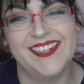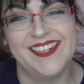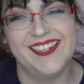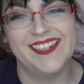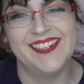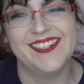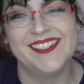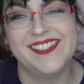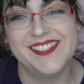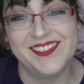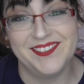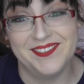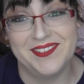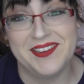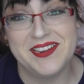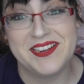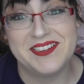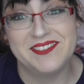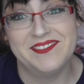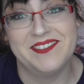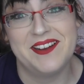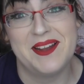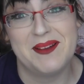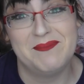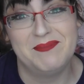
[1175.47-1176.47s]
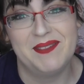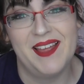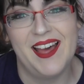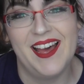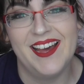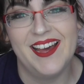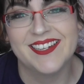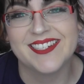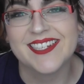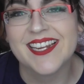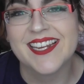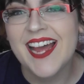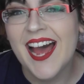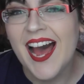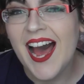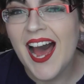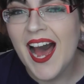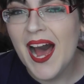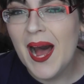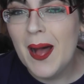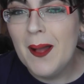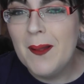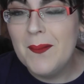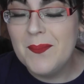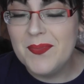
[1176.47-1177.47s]
screen grab that,
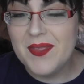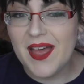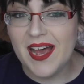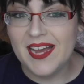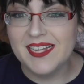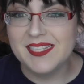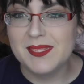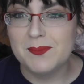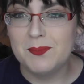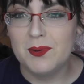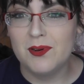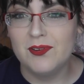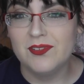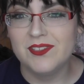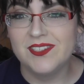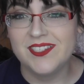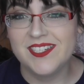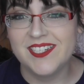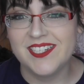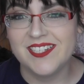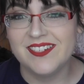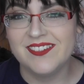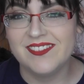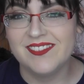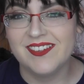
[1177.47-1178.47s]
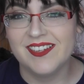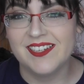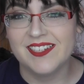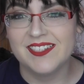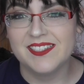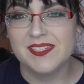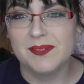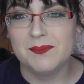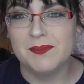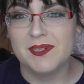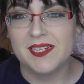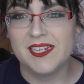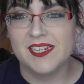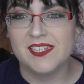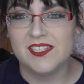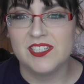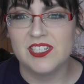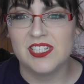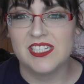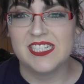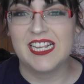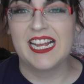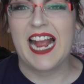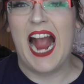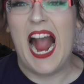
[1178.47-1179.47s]
as opposed to like somebody who's
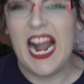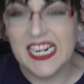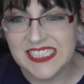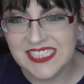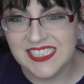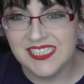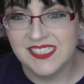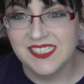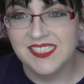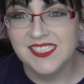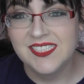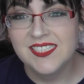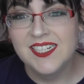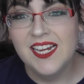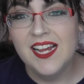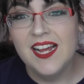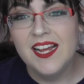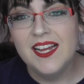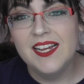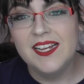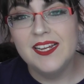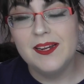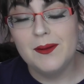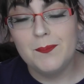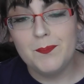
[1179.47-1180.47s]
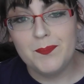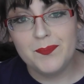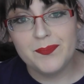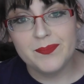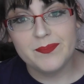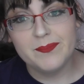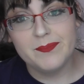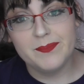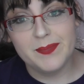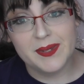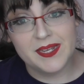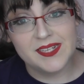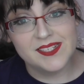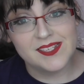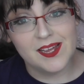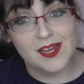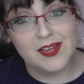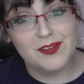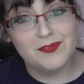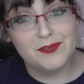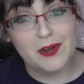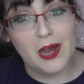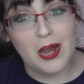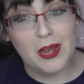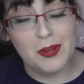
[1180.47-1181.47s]
just like, huh. Because
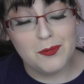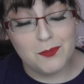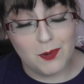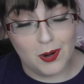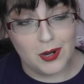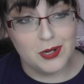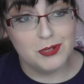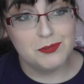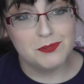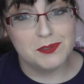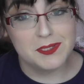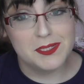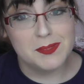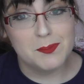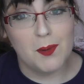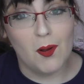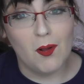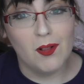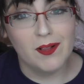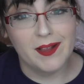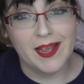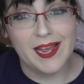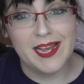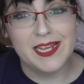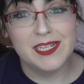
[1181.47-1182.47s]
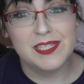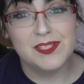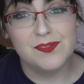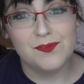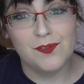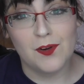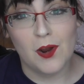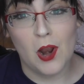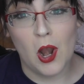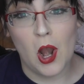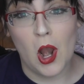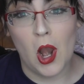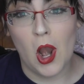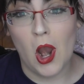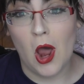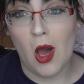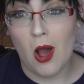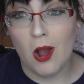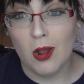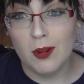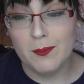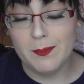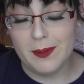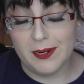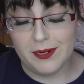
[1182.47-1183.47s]
I worked with small kids for a
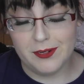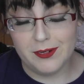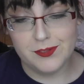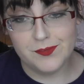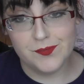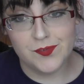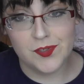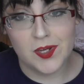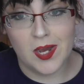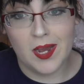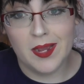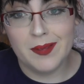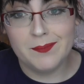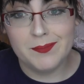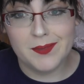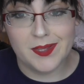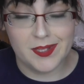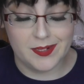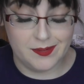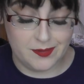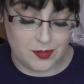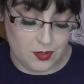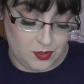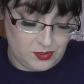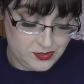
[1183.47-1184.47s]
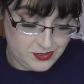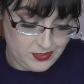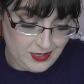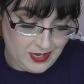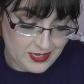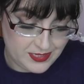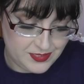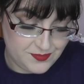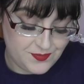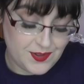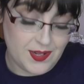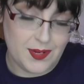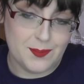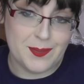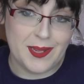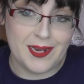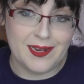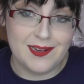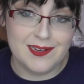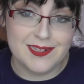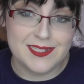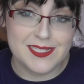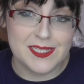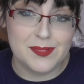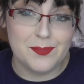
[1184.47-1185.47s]
long period of time that also had
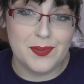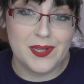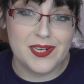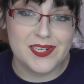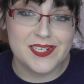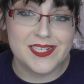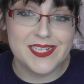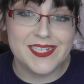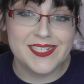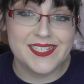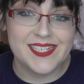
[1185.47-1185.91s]
developmental disabilities,